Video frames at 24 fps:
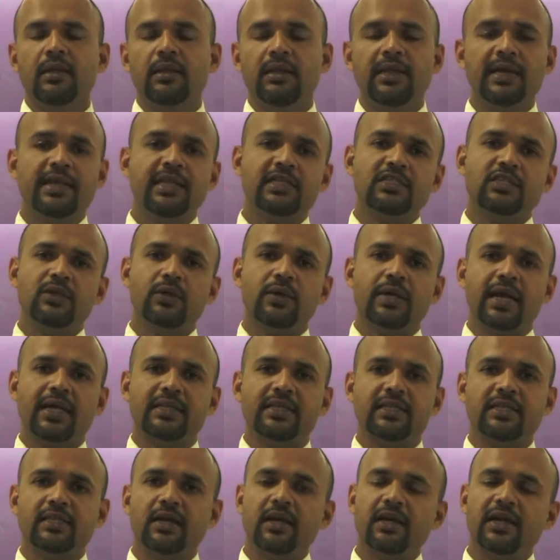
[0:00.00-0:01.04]
Let us look at
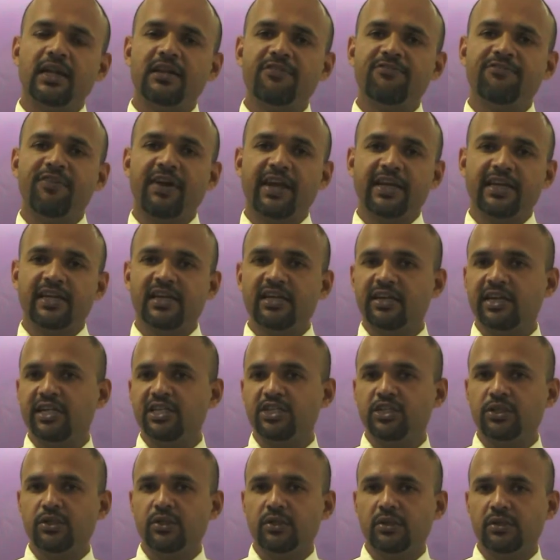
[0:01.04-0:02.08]
the third and final
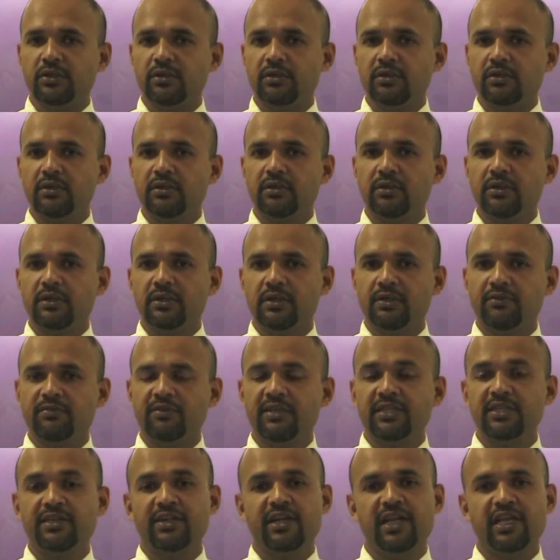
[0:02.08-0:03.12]
ratio
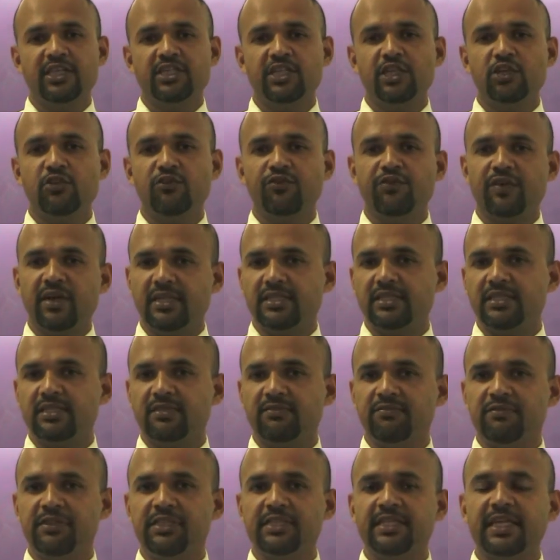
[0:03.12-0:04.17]
with relation to funds,
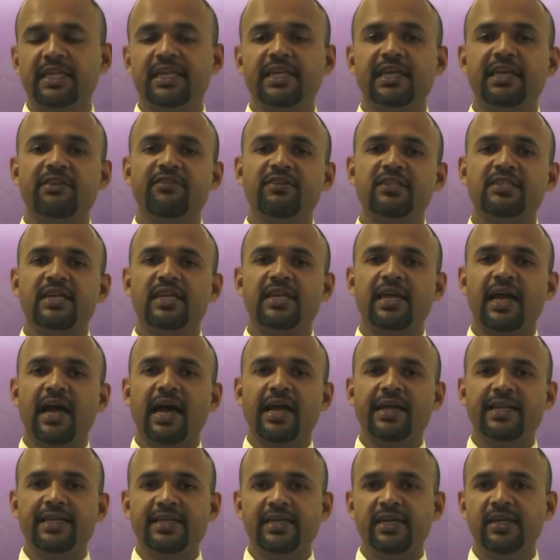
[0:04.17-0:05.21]
which can give us an
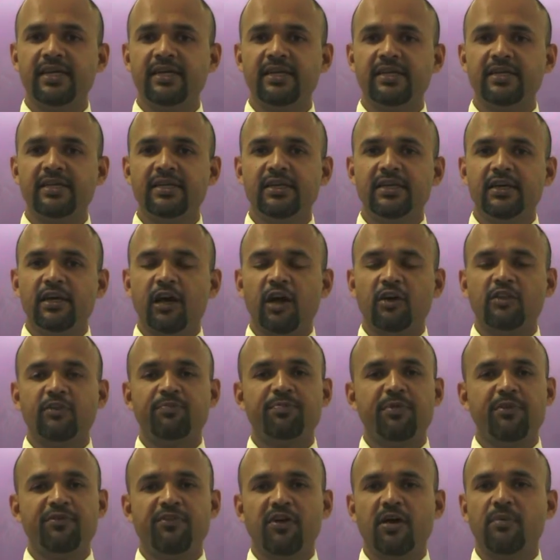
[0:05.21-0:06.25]
idea of the
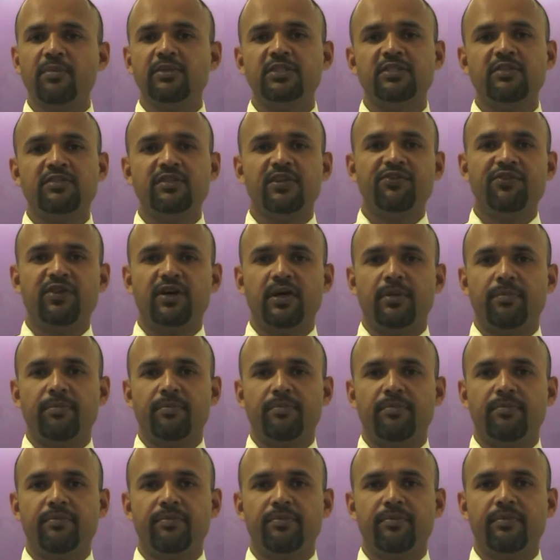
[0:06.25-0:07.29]
performance of the firm.
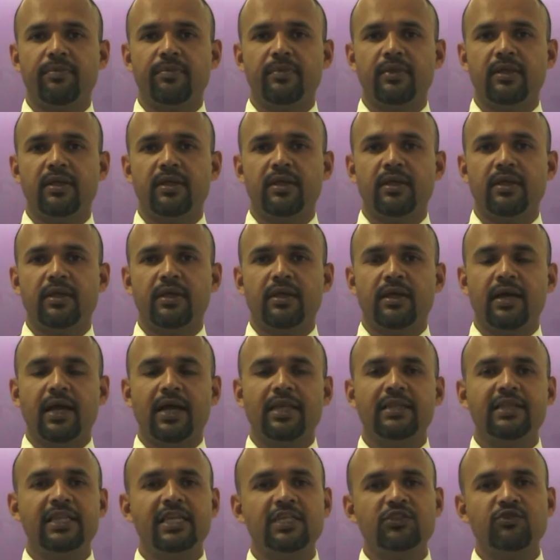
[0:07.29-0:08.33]

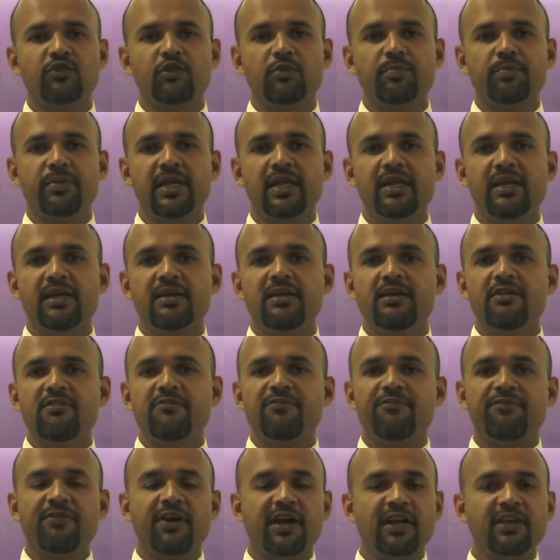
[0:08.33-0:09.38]
And this would be
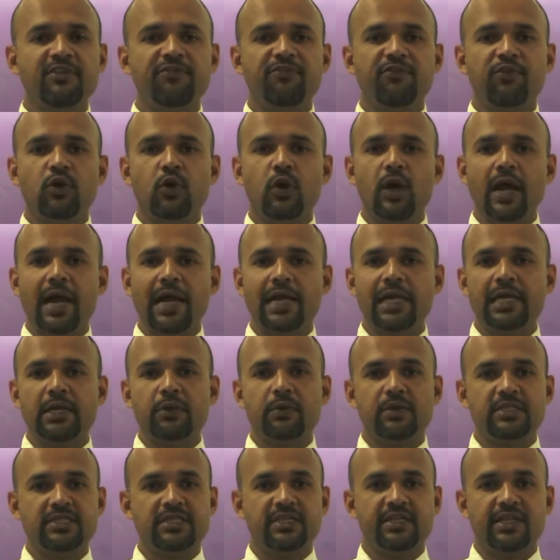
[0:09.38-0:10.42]
fund flow
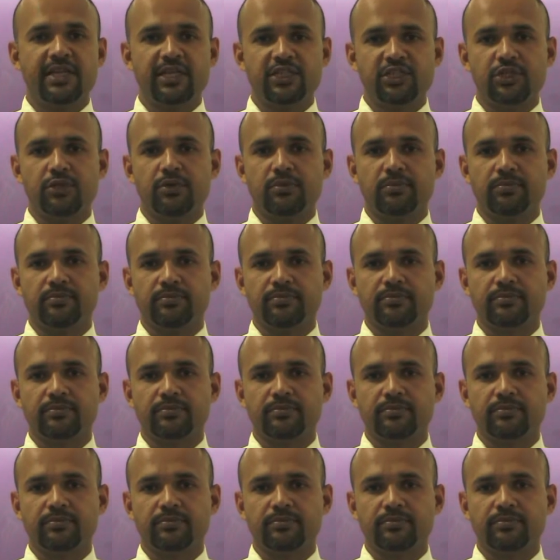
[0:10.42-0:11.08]
adequacy ratio.